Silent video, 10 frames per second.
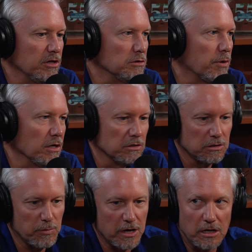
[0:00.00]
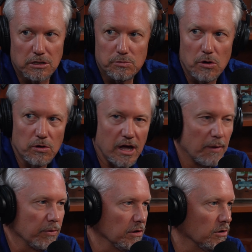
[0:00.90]
these buttons, making smoke
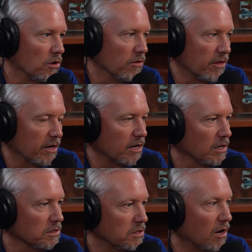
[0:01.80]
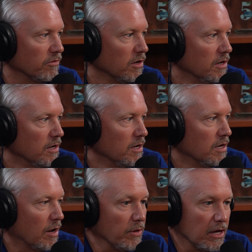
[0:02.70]
happen, and all of that kind of stuff.
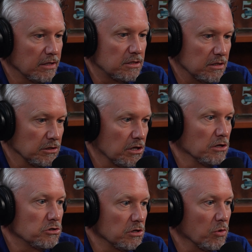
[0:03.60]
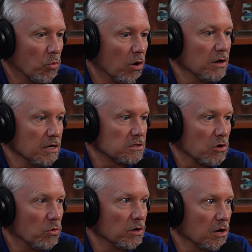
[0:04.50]
I mean, that's essentially what is
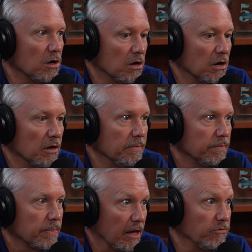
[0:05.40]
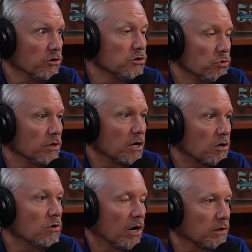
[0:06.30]
going on. If you're doing it
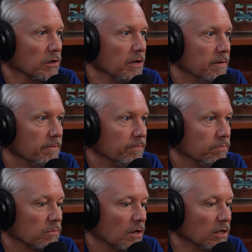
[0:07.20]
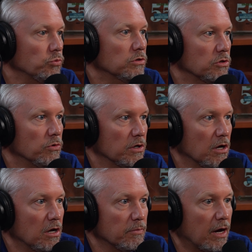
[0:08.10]
correctly, that's what's going
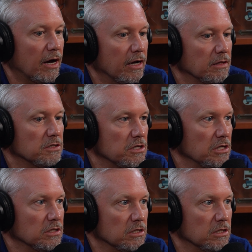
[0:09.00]
on behind the scenes in